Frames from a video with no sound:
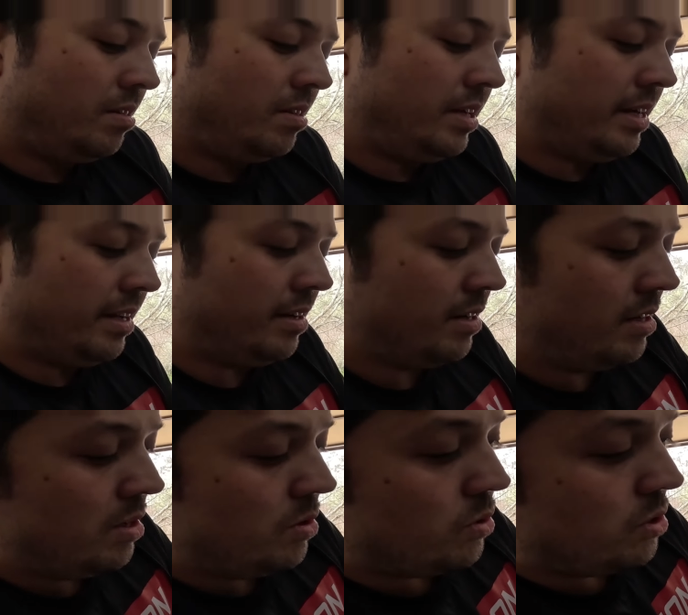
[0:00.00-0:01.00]
Then
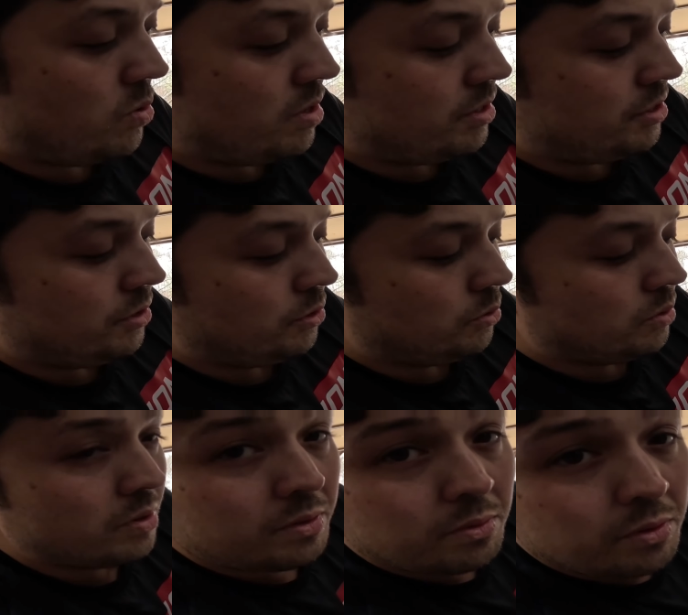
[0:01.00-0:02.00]
we're going to
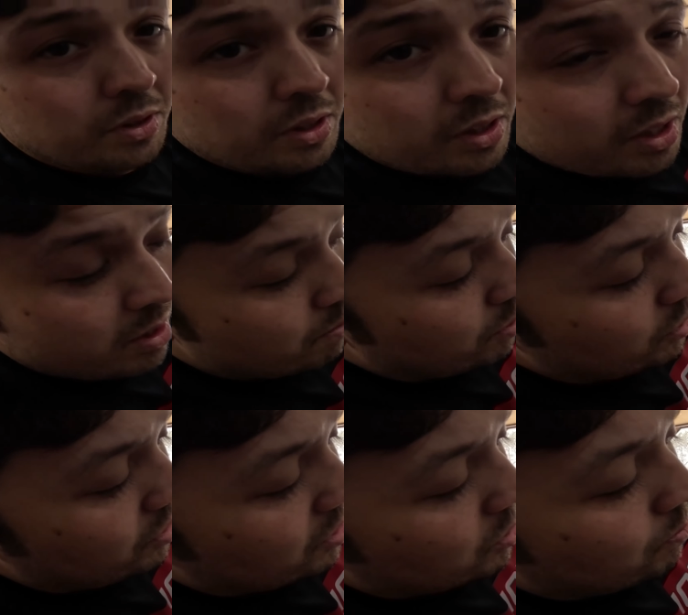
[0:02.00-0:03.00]

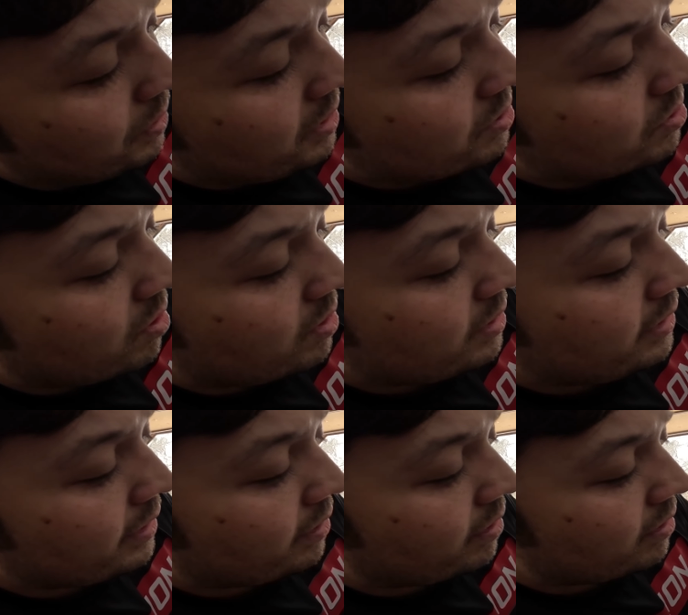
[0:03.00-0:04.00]
push this piece on
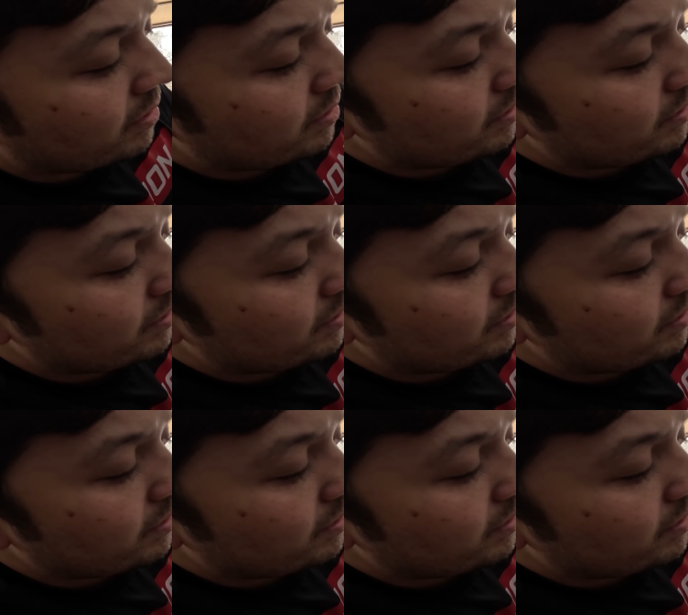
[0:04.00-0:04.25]
here,